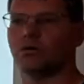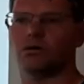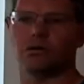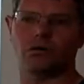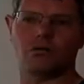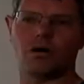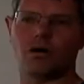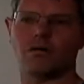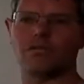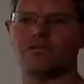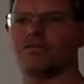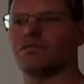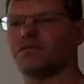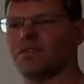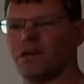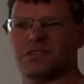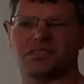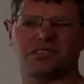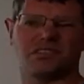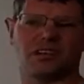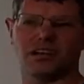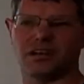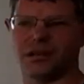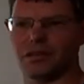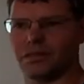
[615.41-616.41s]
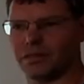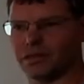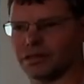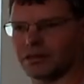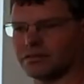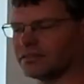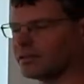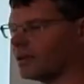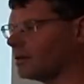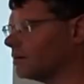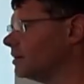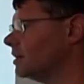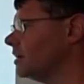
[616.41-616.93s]
on or off, those kind of things.
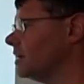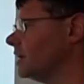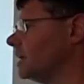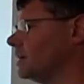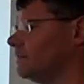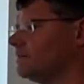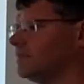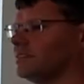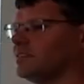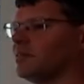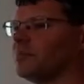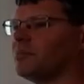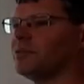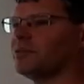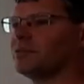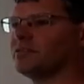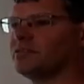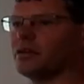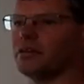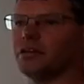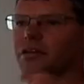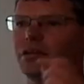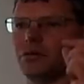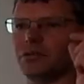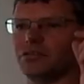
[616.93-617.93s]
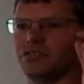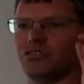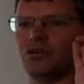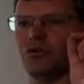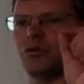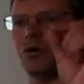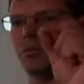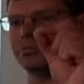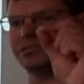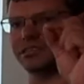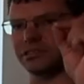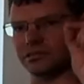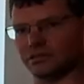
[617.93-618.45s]
So if it's something that's only got 2
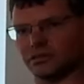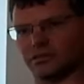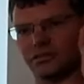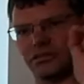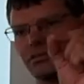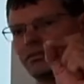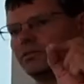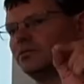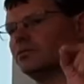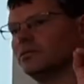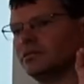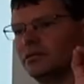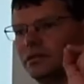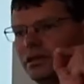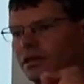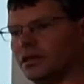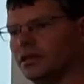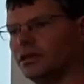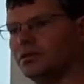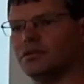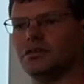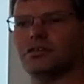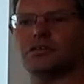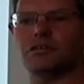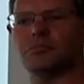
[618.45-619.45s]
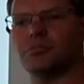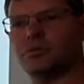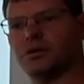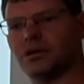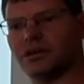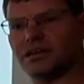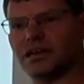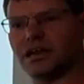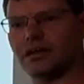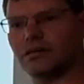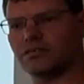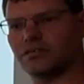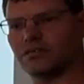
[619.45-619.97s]
options, you can put
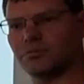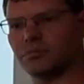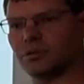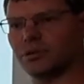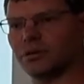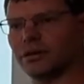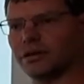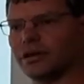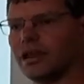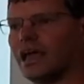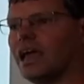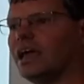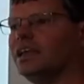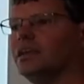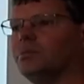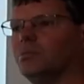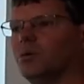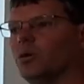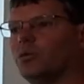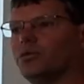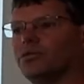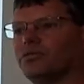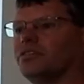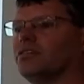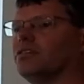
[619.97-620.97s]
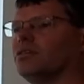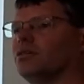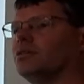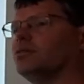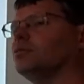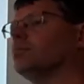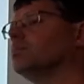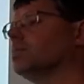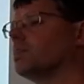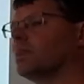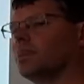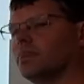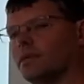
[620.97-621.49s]
it down as a Boolean. Any more than 2,
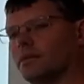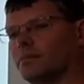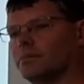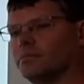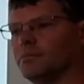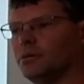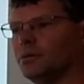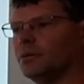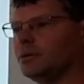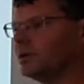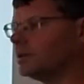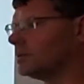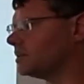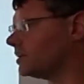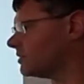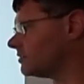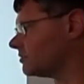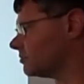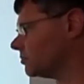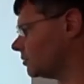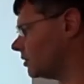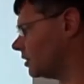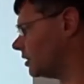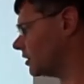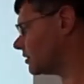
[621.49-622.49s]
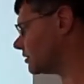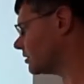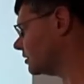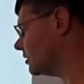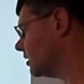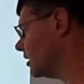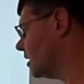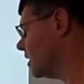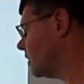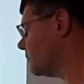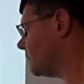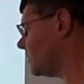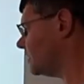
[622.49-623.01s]
Boolean doesn't work.
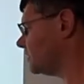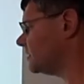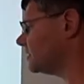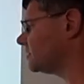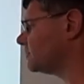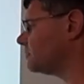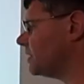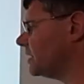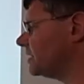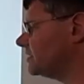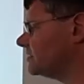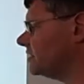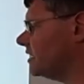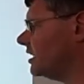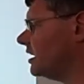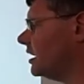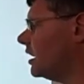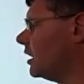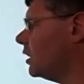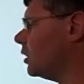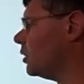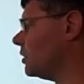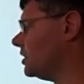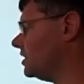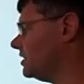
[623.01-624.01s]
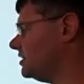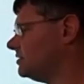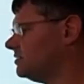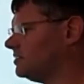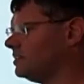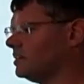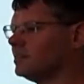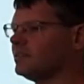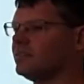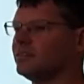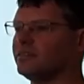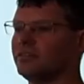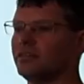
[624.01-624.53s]
But it just makes it a lot
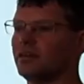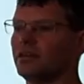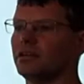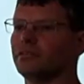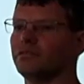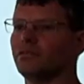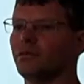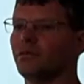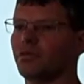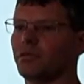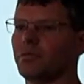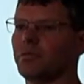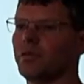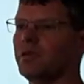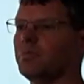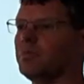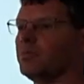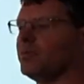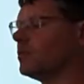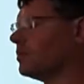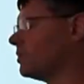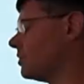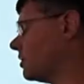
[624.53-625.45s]
easier to search for all the people